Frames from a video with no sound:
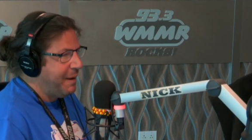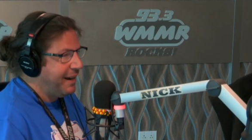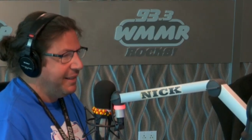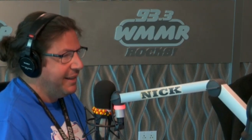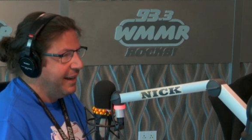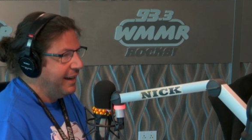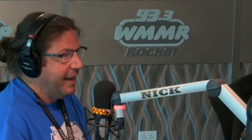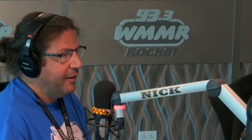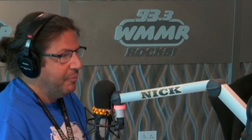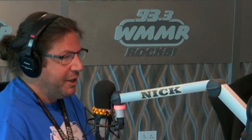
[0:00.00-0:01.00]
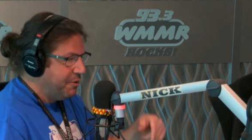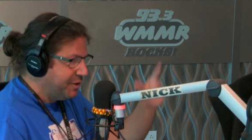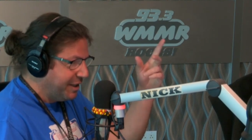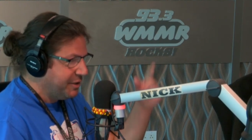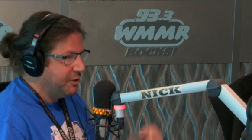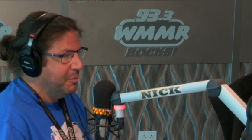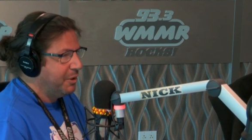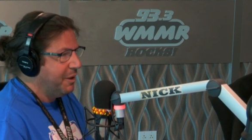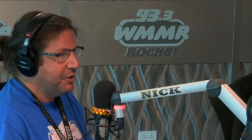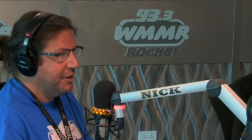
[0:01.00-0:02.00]
back in the day, and we used it as a
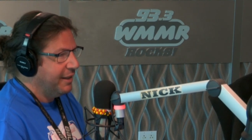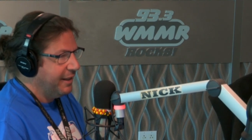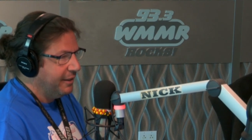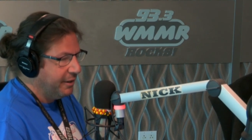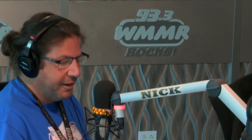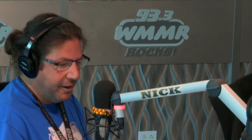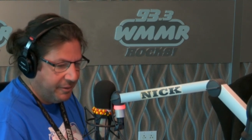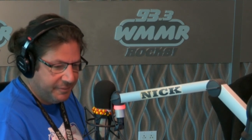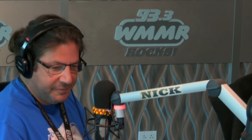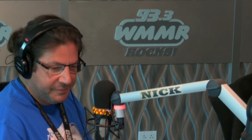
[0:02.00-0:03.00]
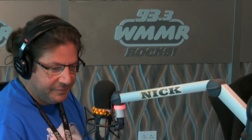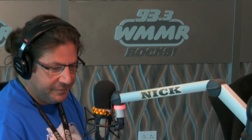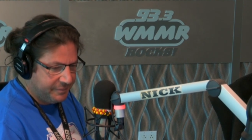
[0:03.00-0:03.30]
stupid question not that long ago. Dick